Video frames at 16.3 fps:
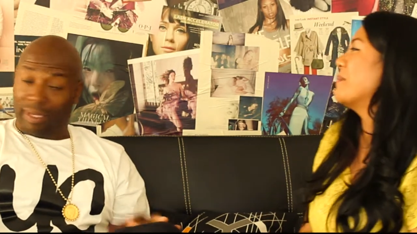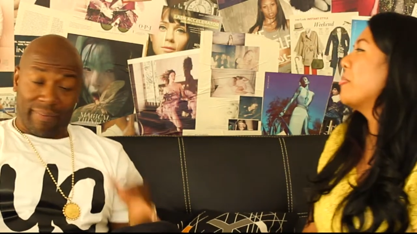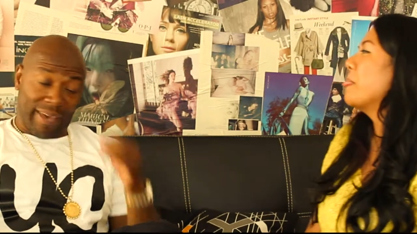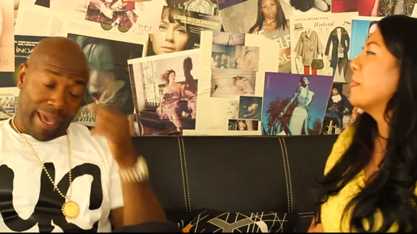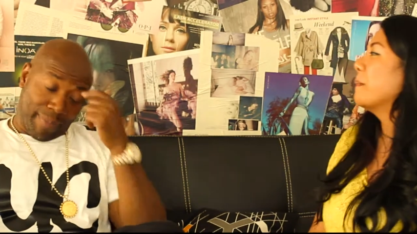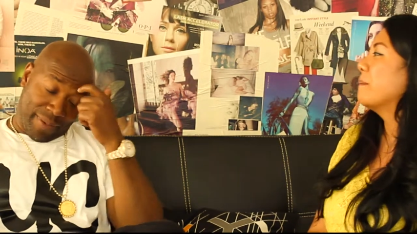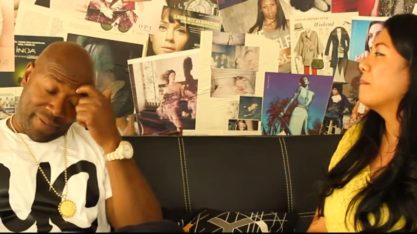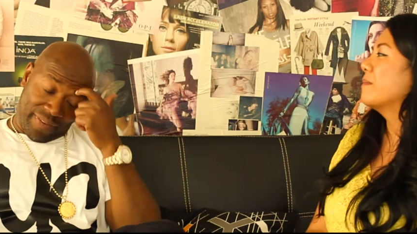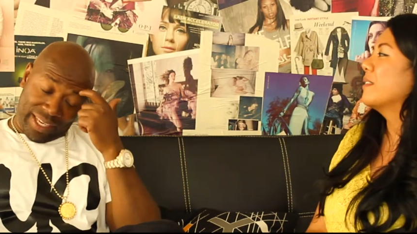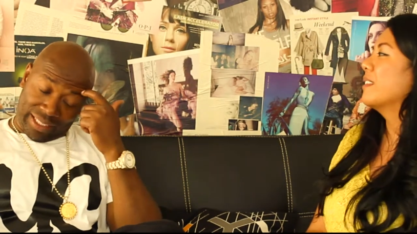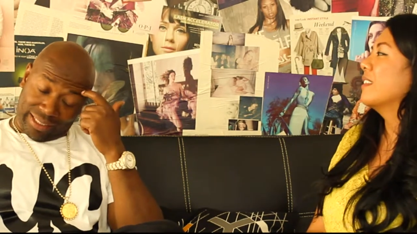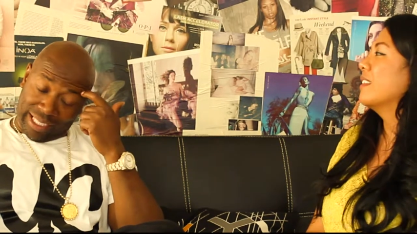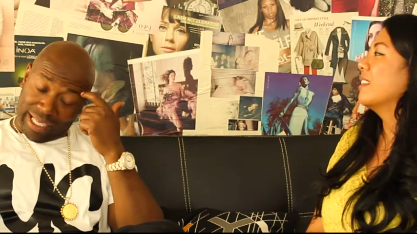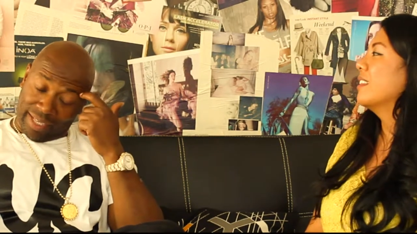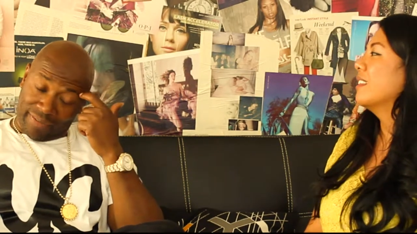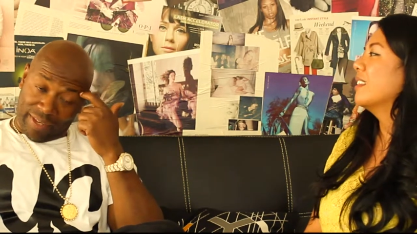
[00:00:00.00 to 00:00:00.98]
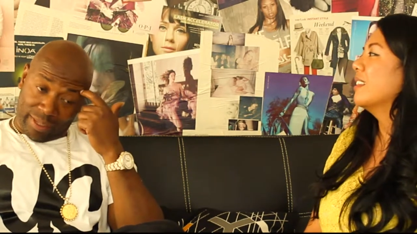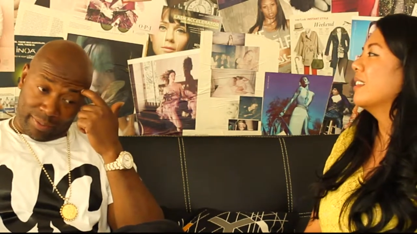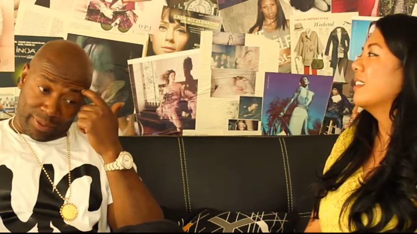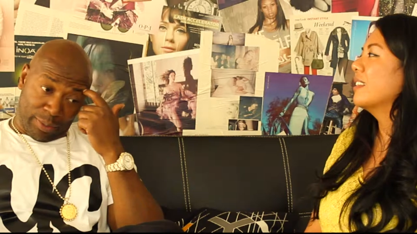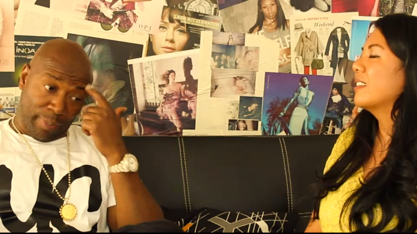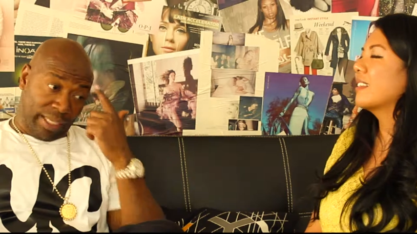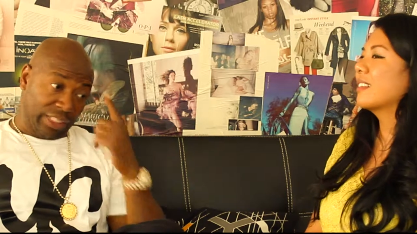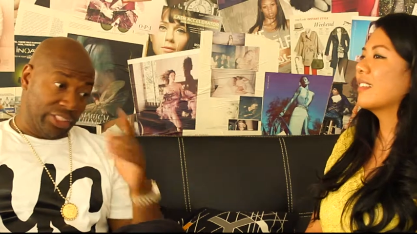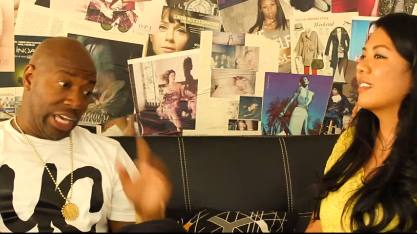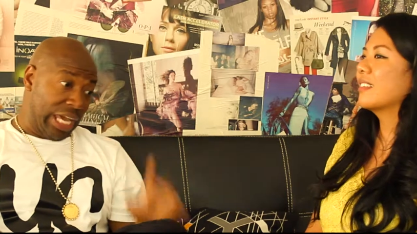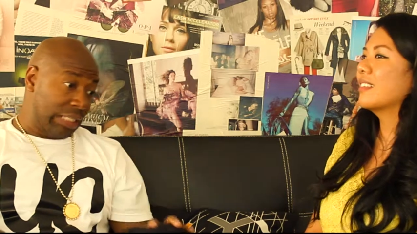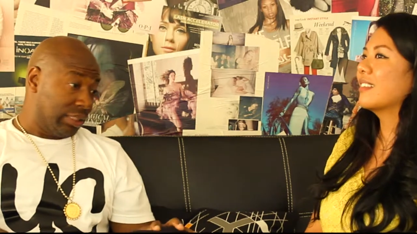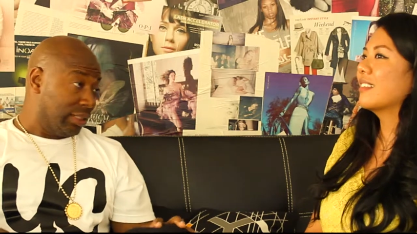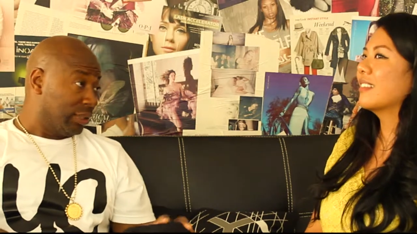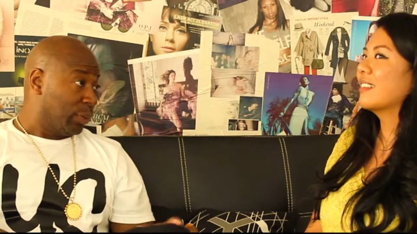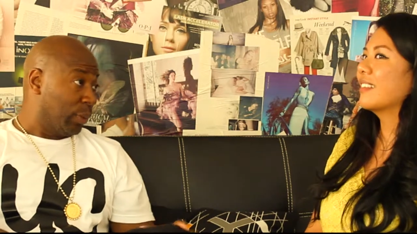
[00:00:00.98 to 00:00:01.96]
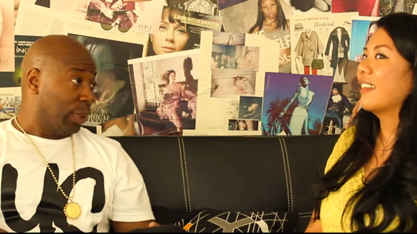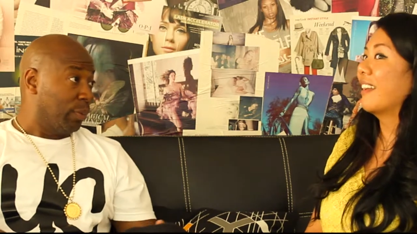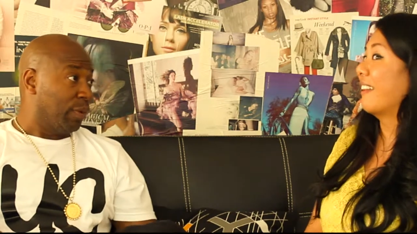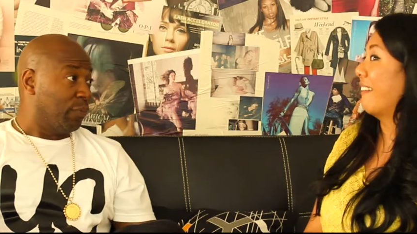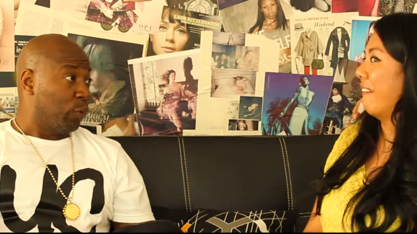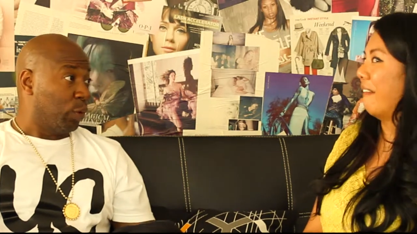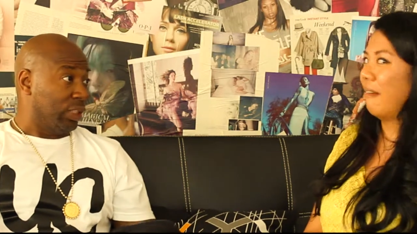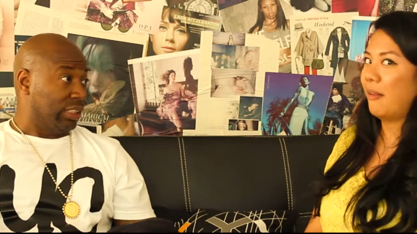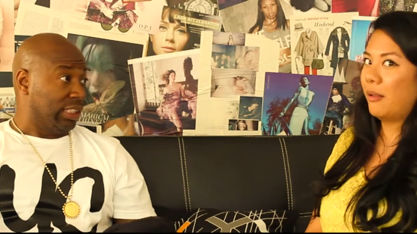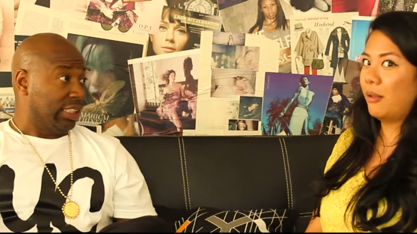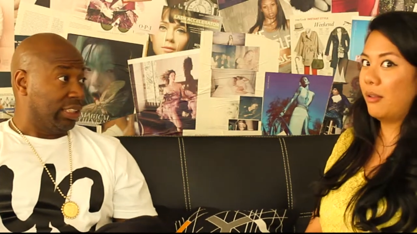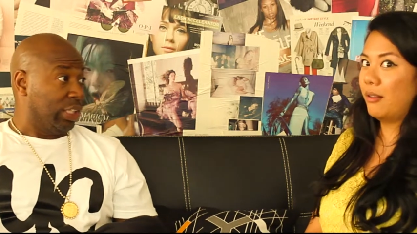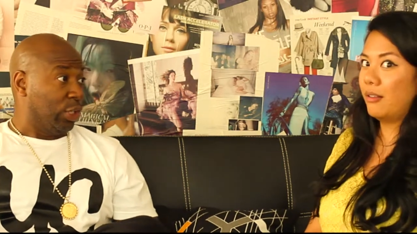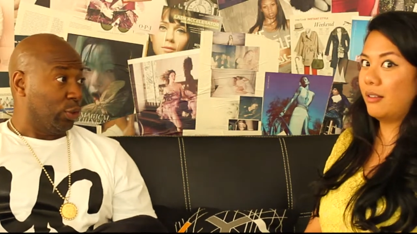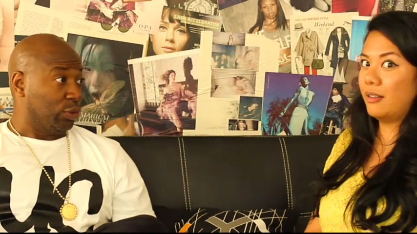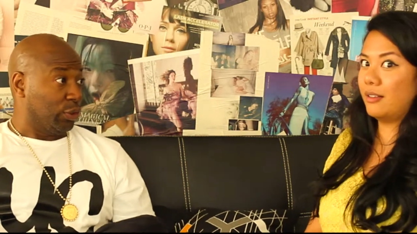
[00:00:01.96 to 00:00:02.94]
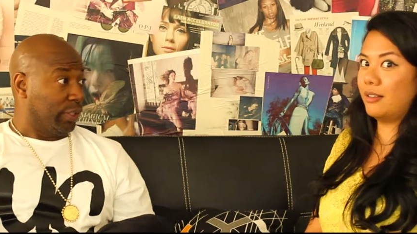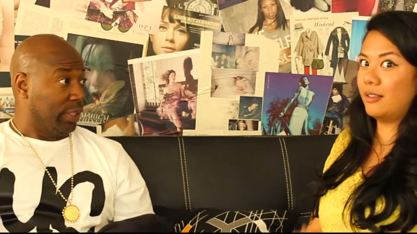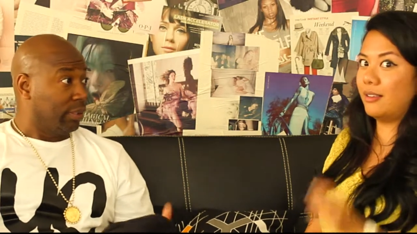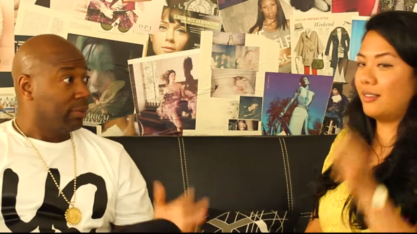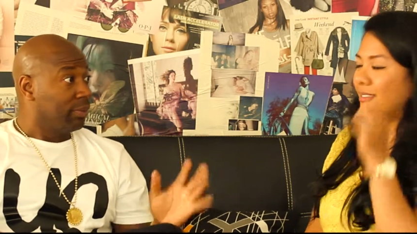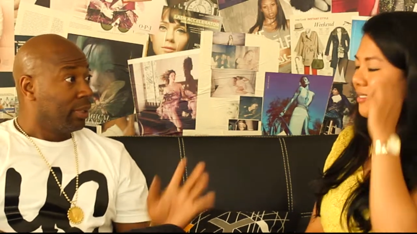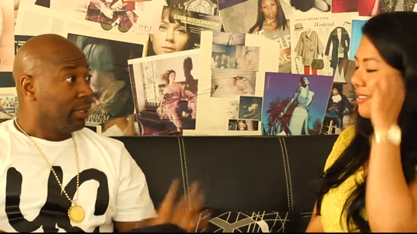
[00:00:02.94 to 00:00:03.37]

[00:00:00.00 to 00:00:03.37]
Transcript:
Speaker 1: Whatever happened to Vegas? Same thing. Tamika Jackson, twenty-one point six Earth Street.